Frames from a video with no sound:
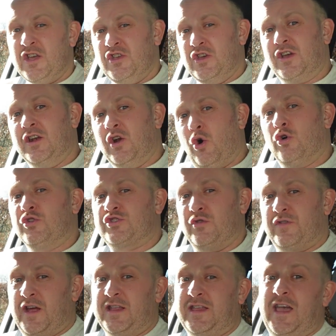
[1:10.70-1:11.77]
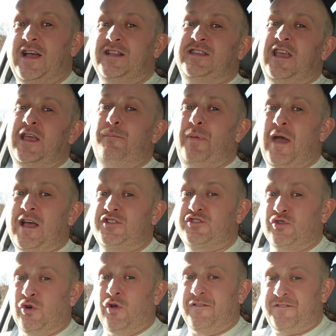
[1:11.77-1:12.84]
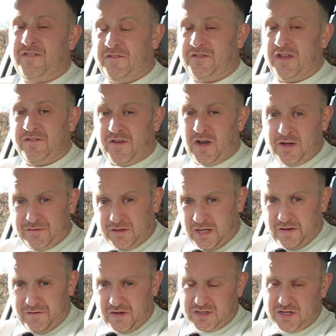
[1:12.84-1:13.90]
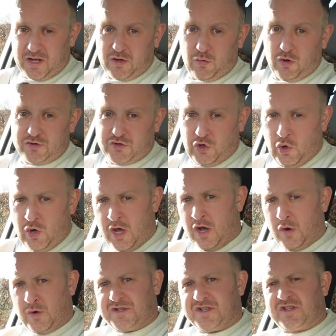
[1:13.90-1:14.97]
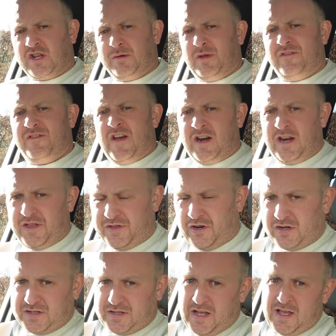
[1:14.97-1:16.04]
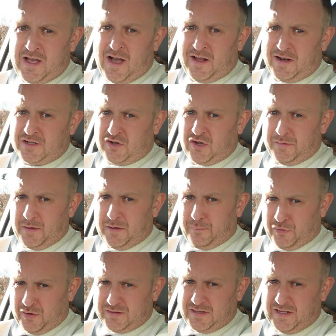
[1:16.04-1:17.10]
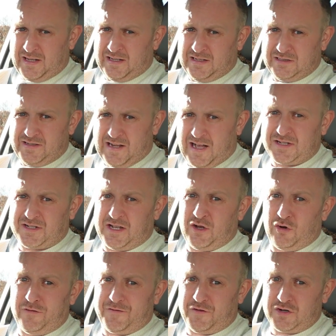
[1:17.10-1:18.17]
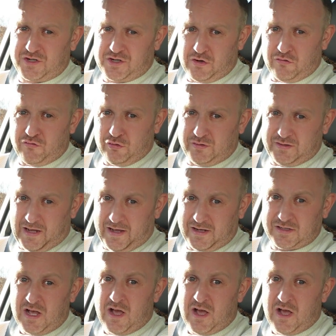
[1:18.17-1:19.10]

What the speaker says: You can also then get a petrol 55 TFSI Quattro, which is going to be very thirsty and it's going to be pretty nasty on first year road tax